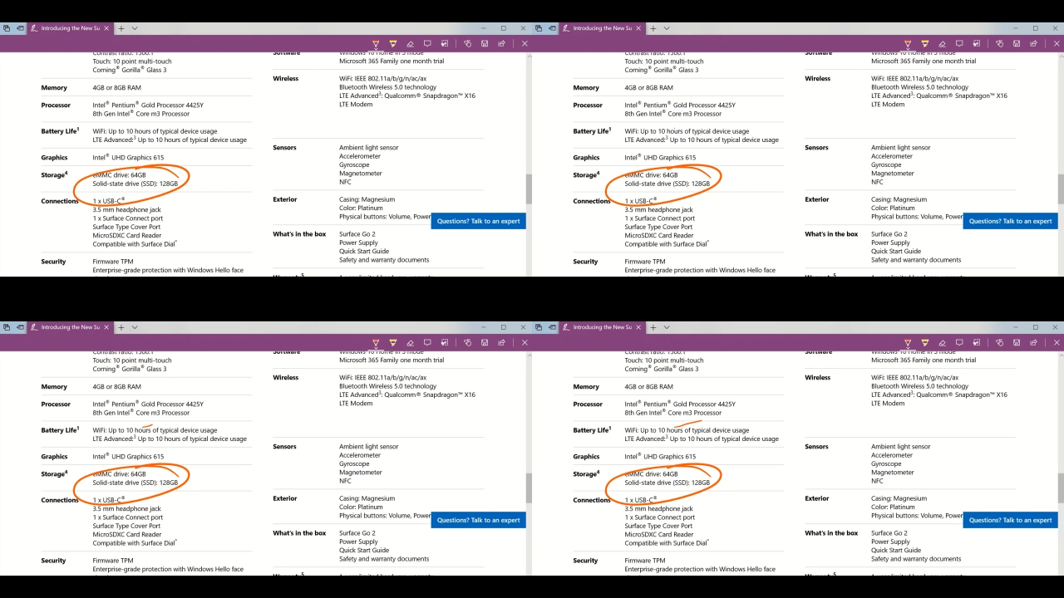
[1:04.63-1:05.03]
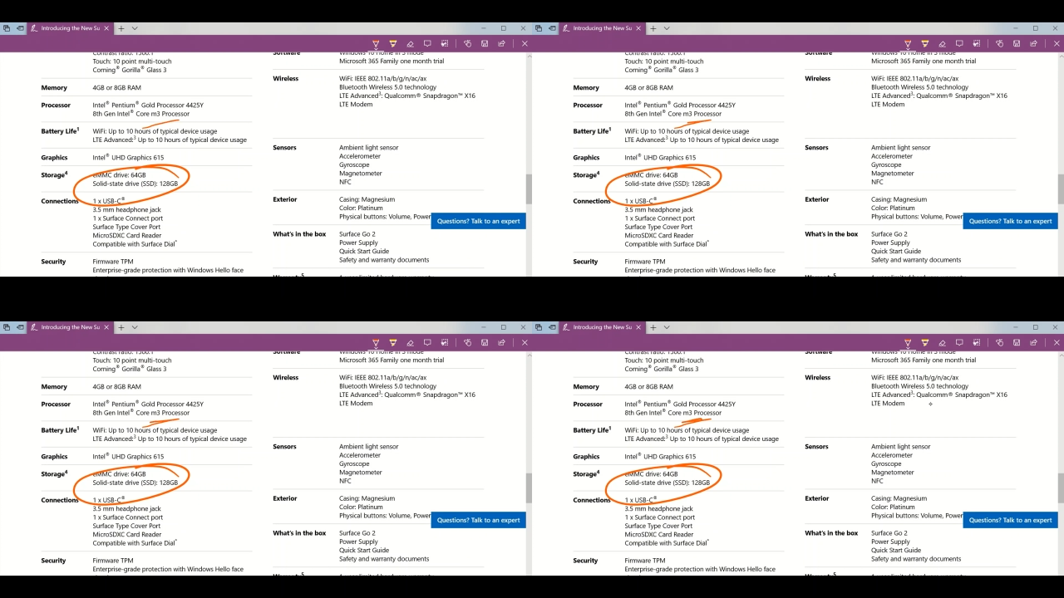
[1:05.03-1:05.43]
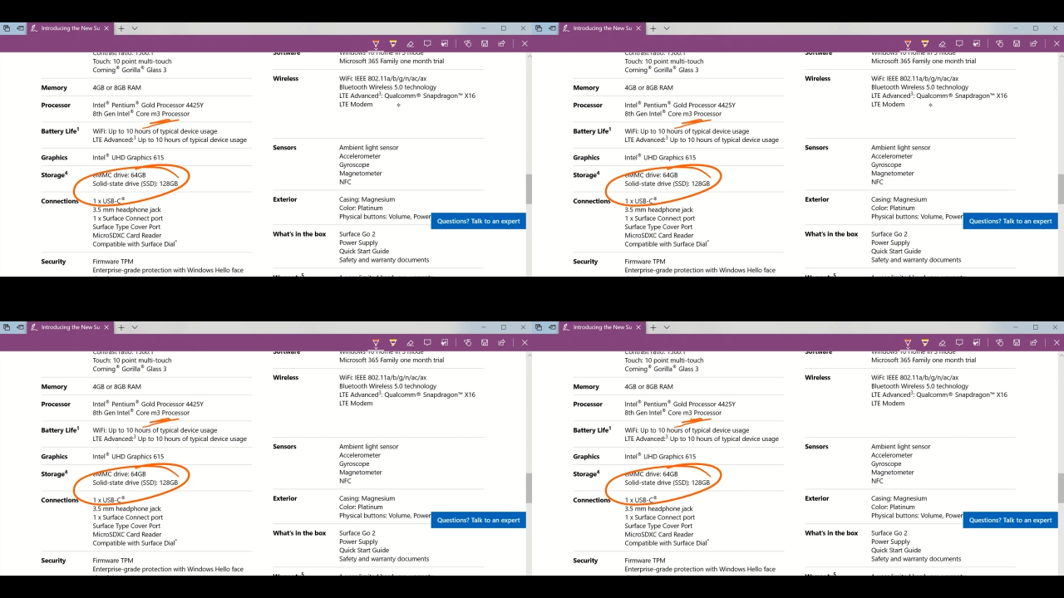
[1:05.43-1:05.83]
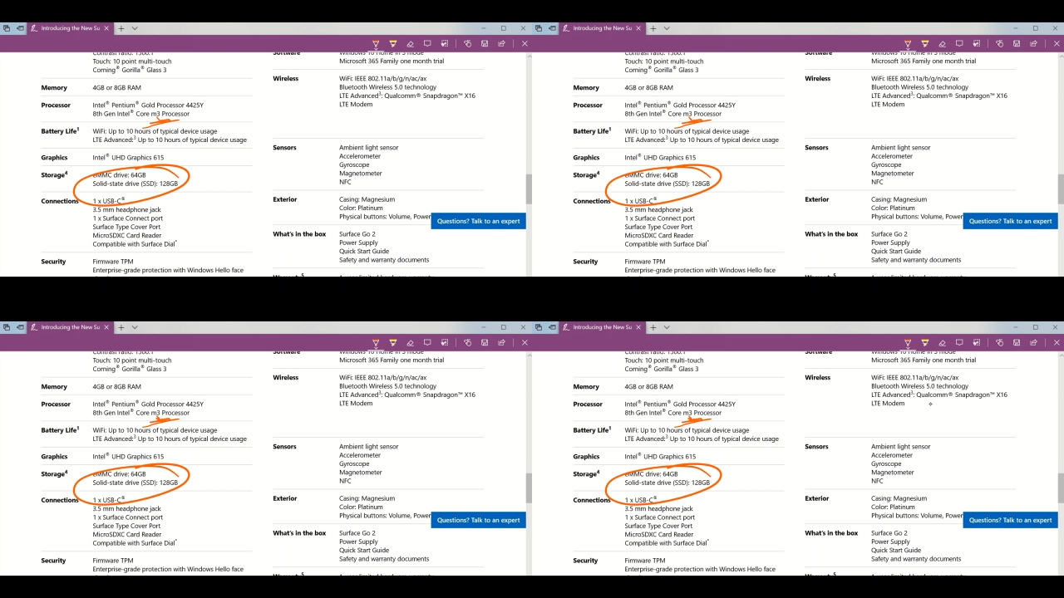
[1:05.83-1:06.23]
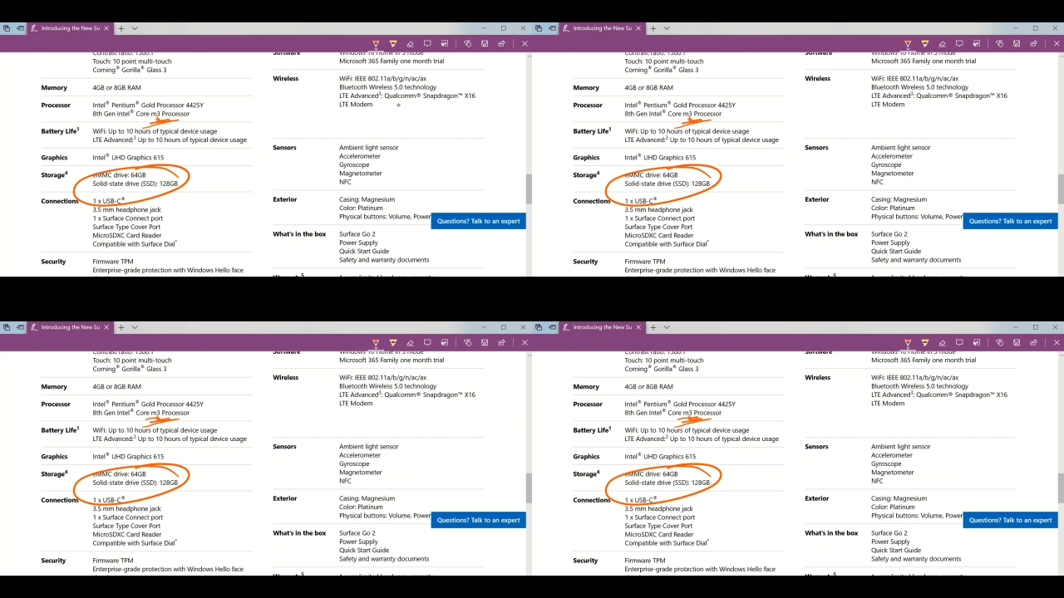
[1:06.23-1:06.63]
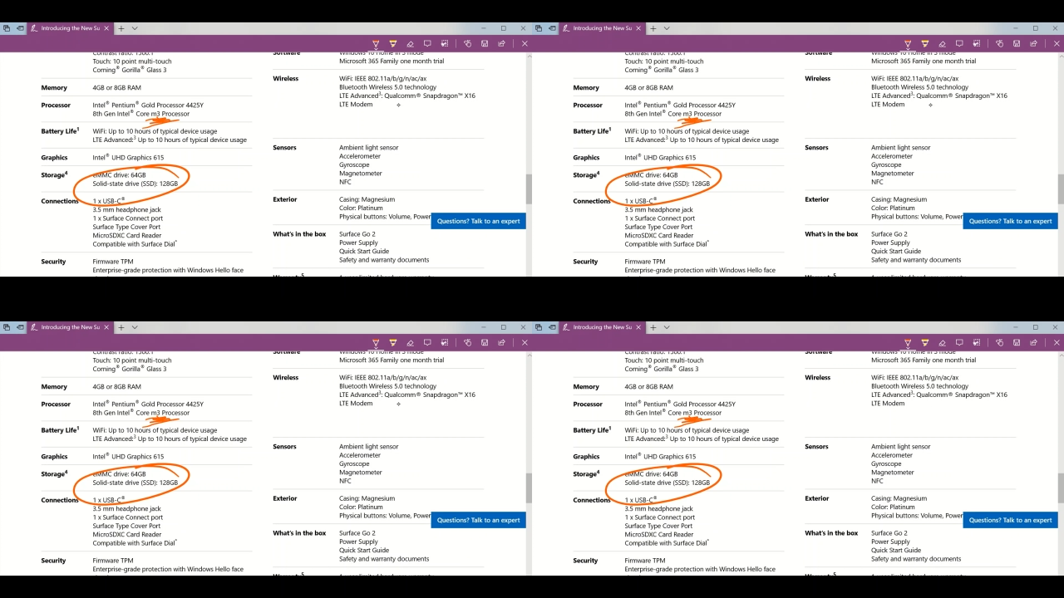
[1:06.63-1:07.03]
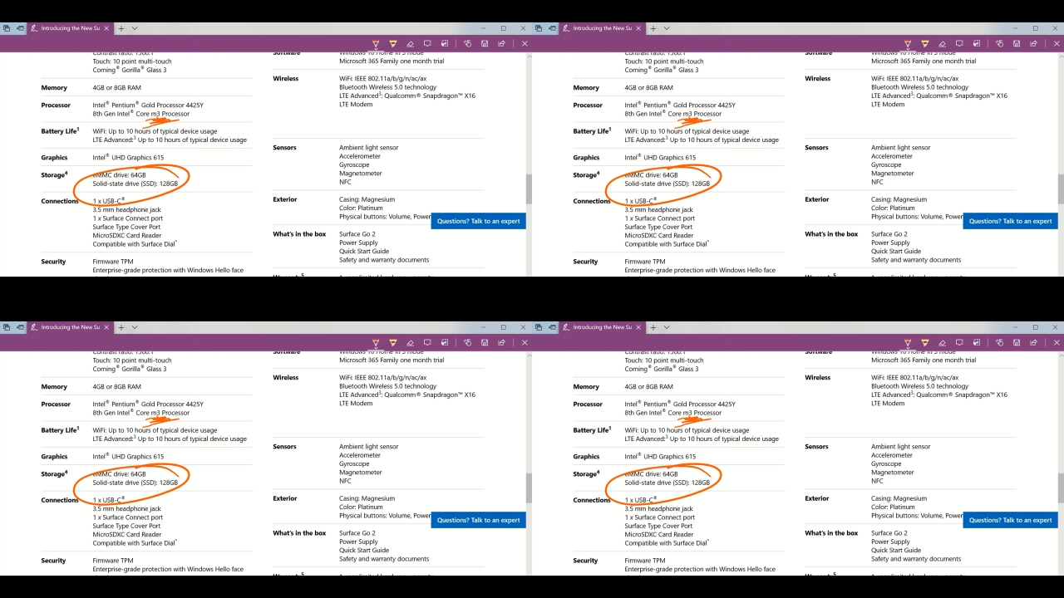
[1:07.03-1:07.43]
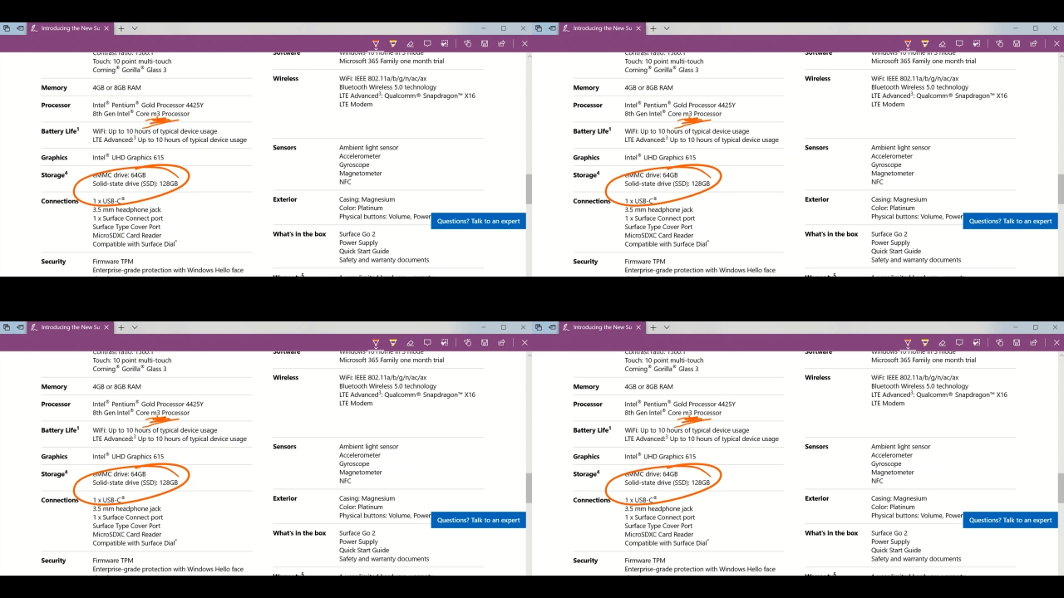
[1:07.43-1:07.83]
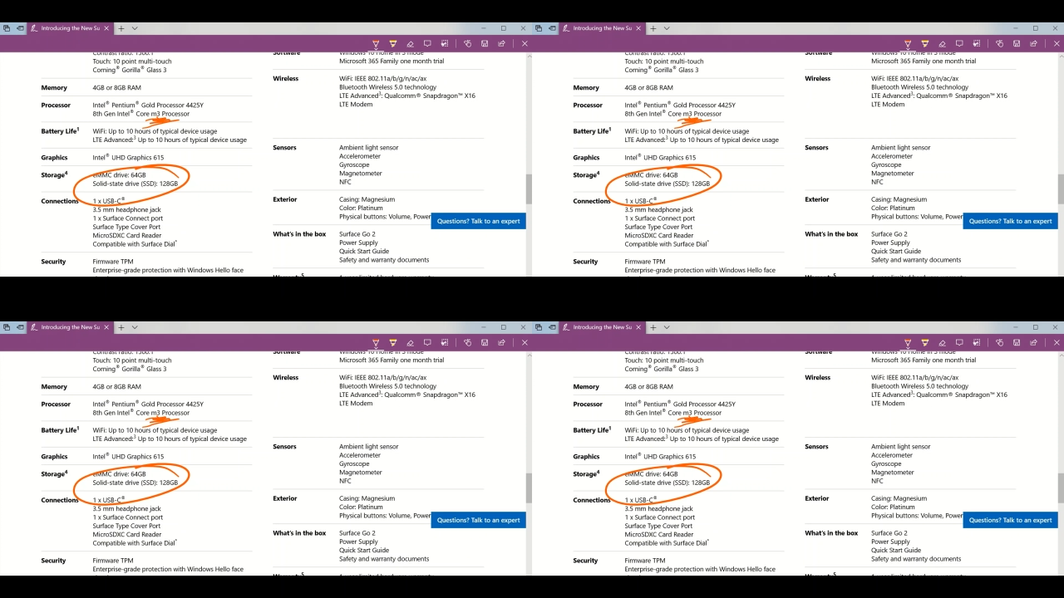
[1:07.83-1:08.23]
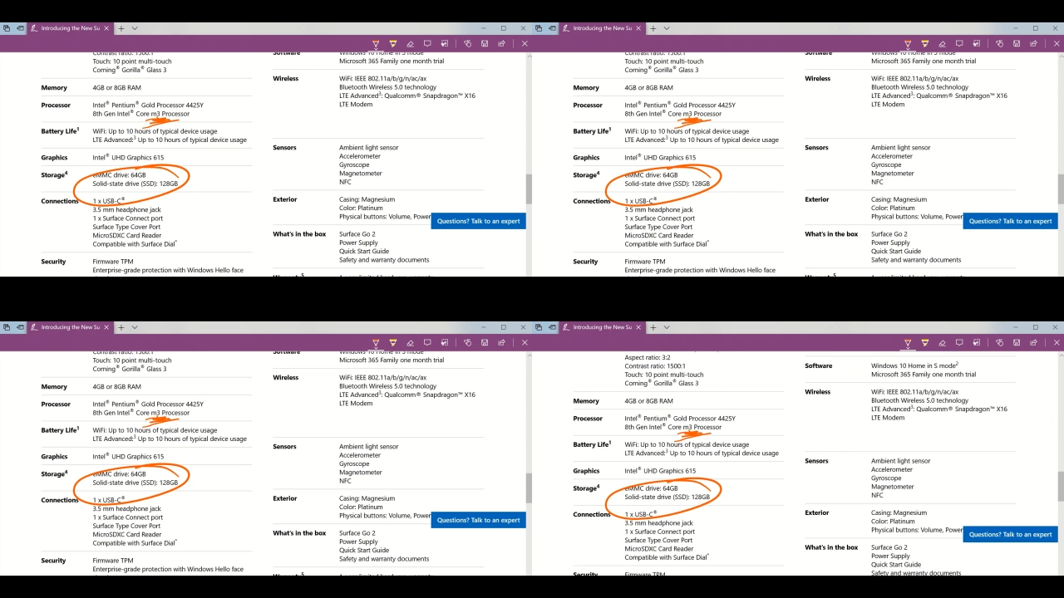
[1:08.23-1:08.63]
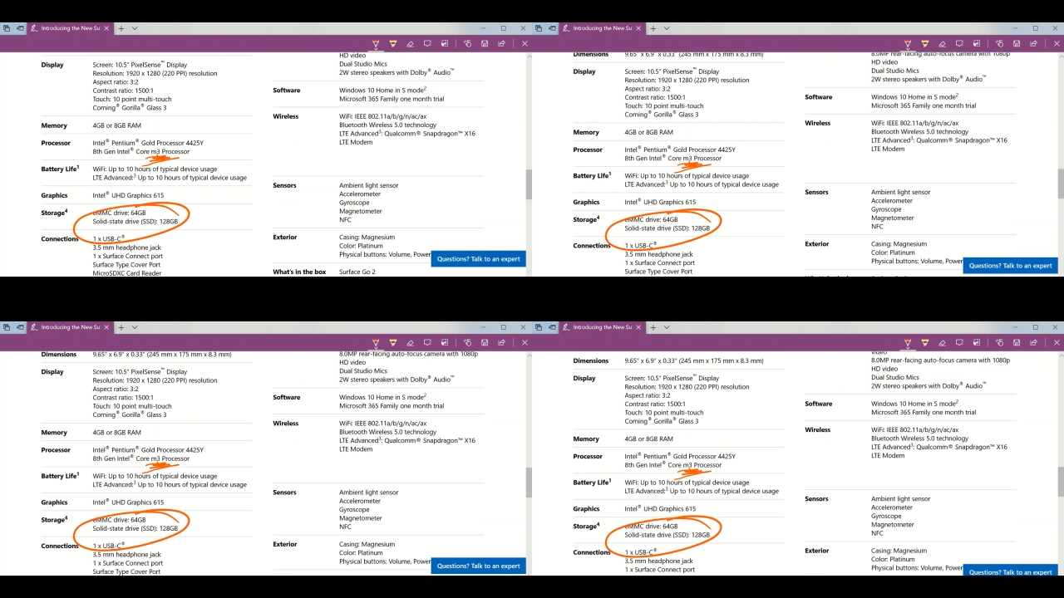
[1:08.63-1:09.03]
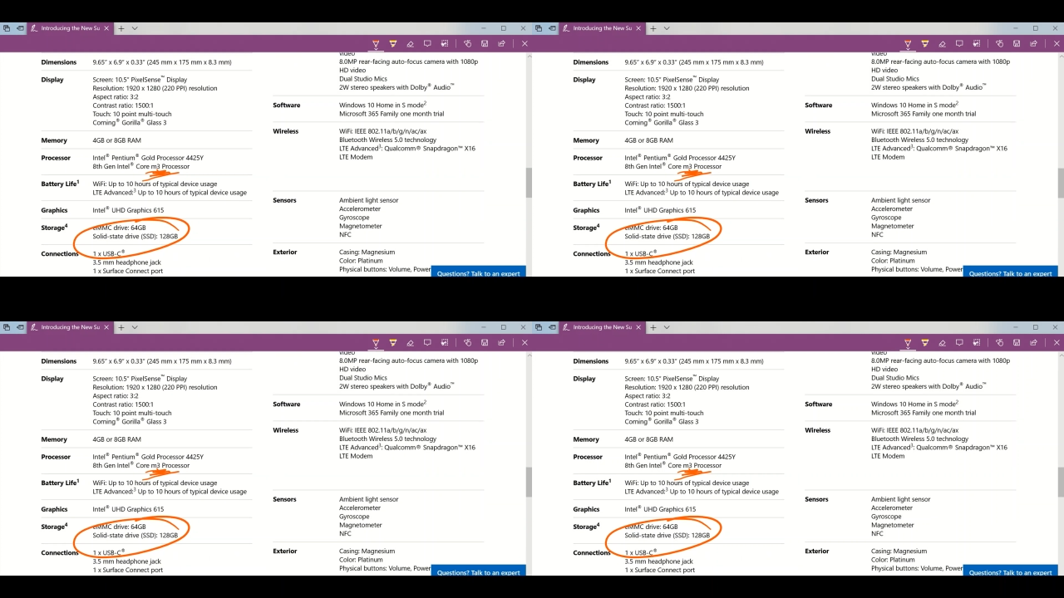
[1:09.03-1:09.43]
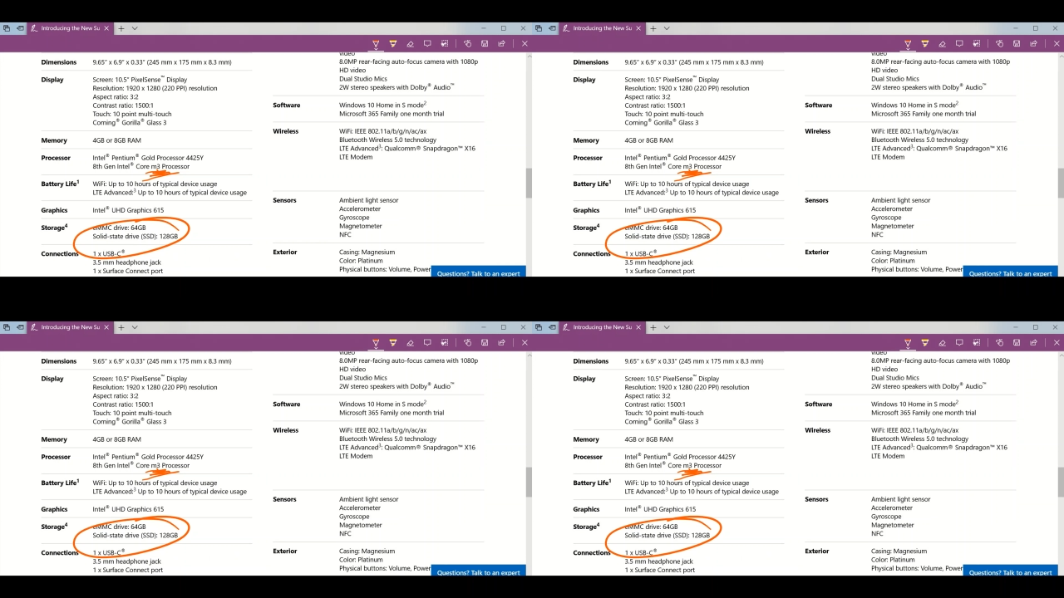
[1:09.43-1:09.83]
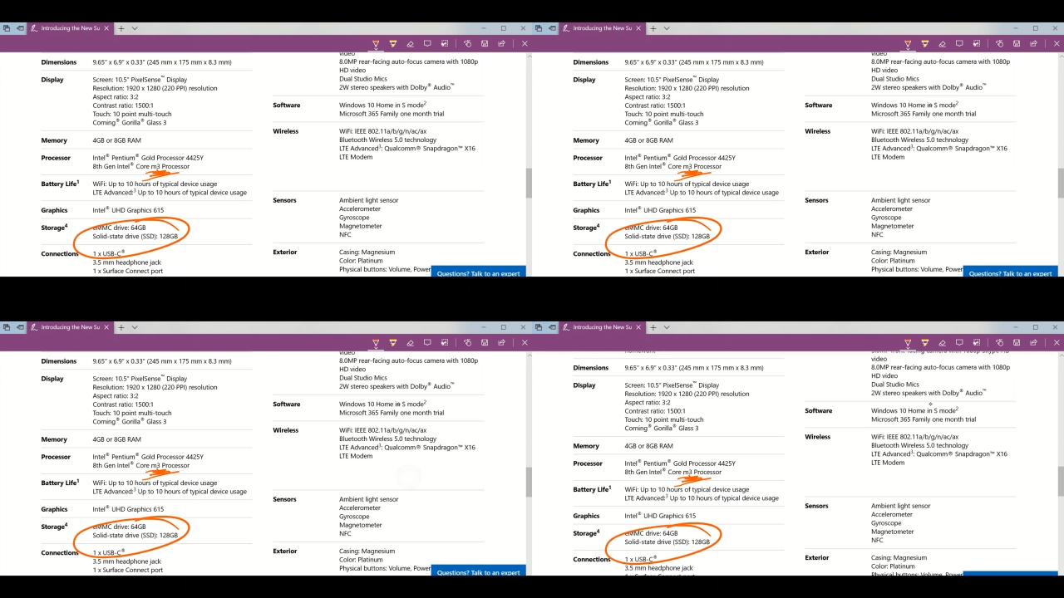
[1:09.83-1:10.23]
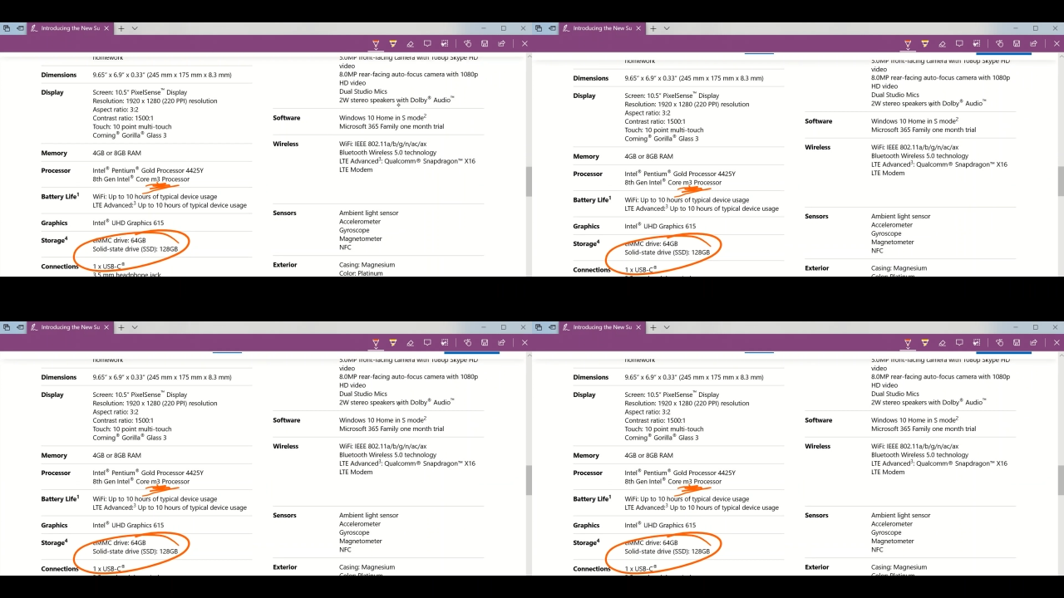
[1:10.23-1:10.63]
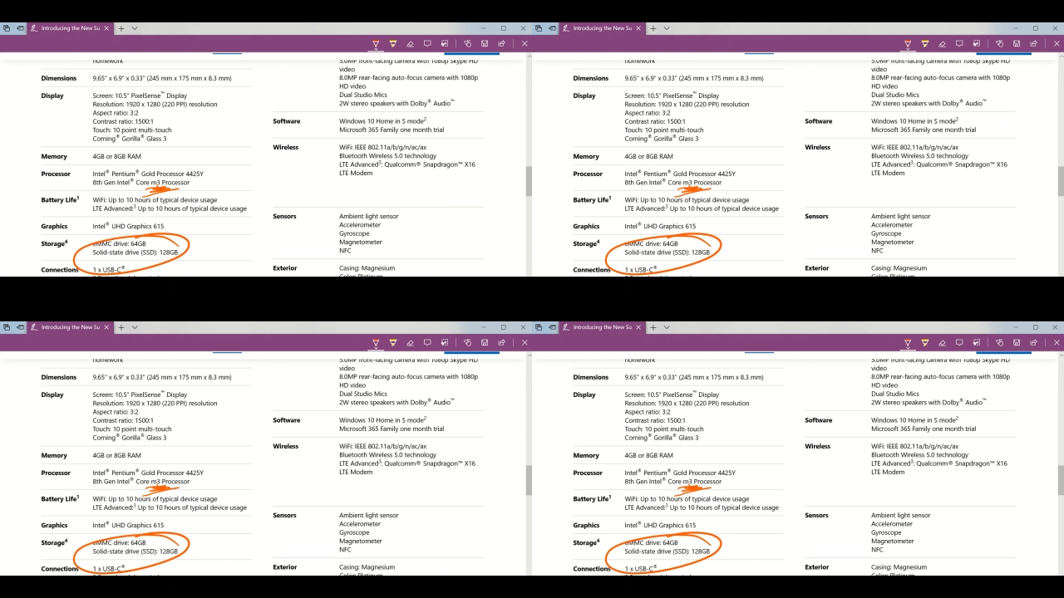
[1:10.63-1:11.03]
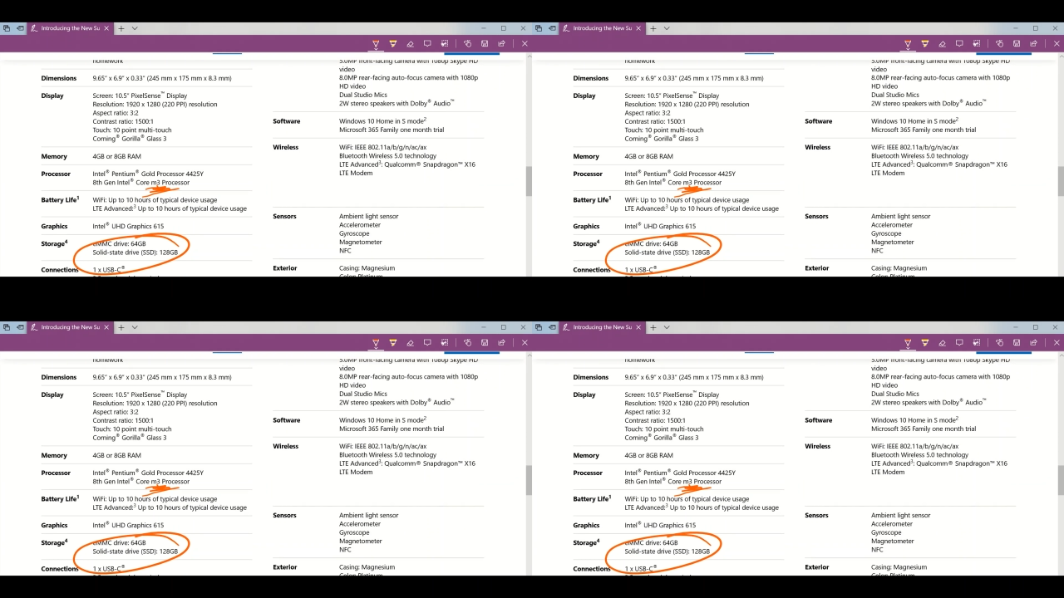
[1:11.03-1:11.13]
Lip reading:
(no speaker visible)